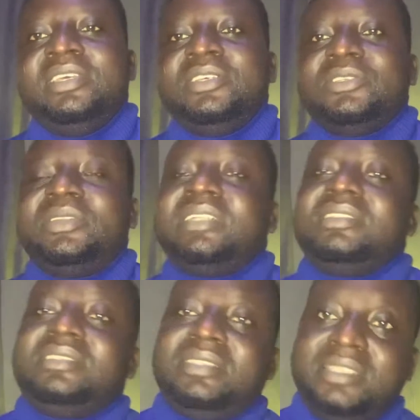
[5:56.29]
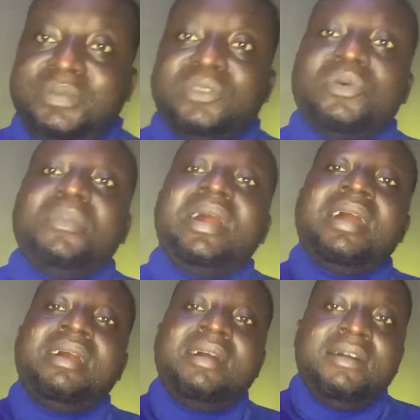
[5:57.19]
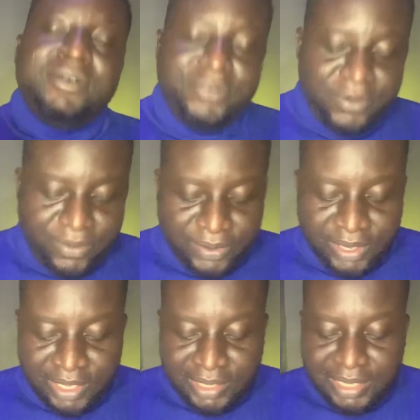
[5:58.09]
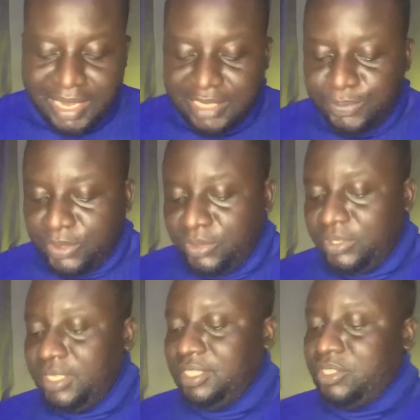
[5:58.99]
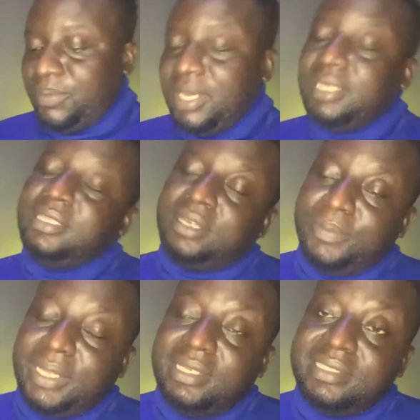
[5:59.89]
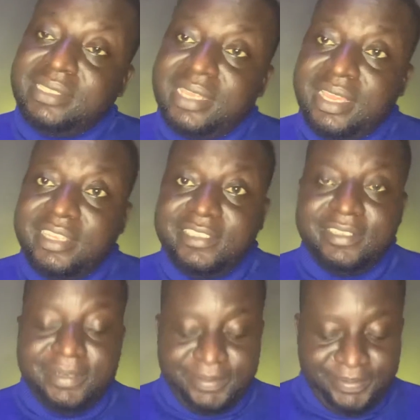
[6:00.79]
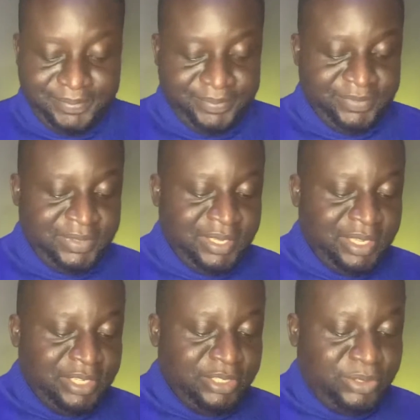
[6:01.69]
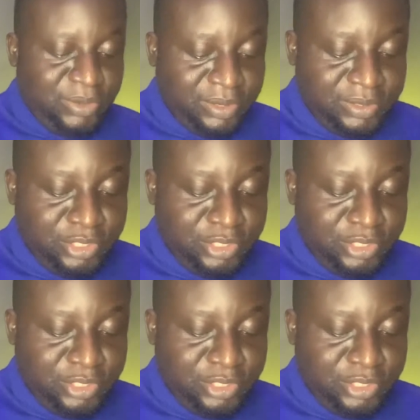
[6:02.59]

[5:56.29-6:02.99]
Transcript: So that is tips number 4. The last but not the least on my list here is don't